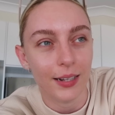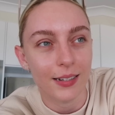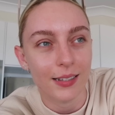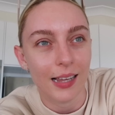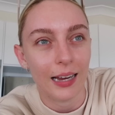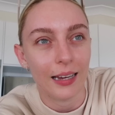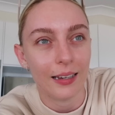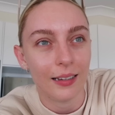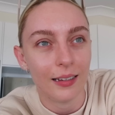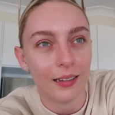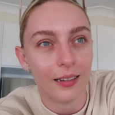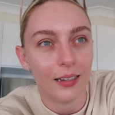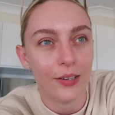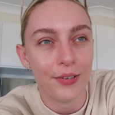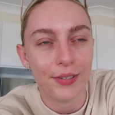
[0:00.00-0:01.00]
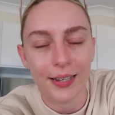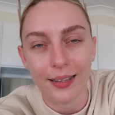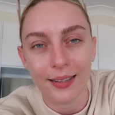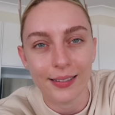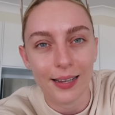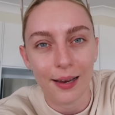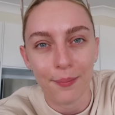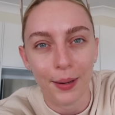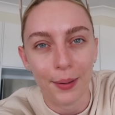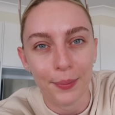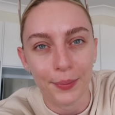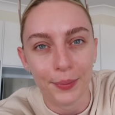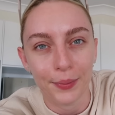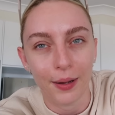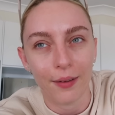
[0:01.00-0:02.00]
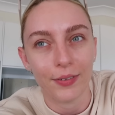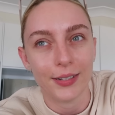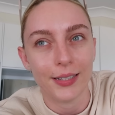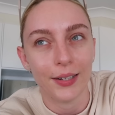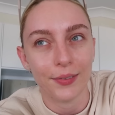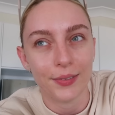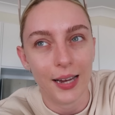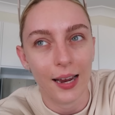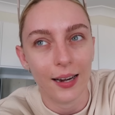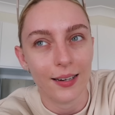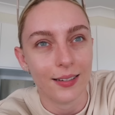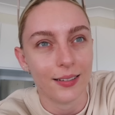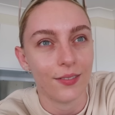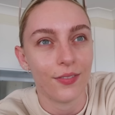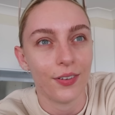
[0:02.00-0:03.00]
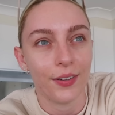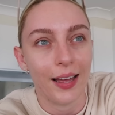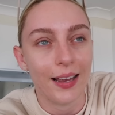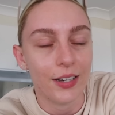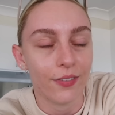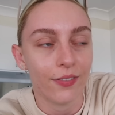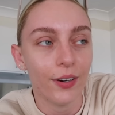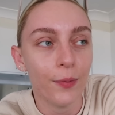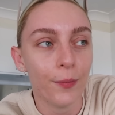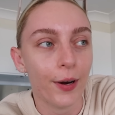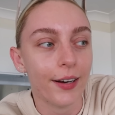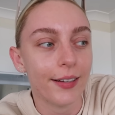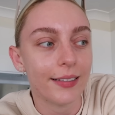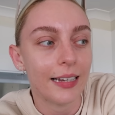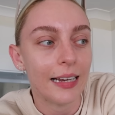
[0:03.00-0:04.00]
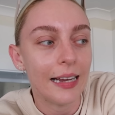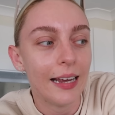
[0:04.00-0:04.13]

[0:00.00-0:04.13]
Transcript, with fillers: it's like you see the same people every single day and it doesn't feel that different whereas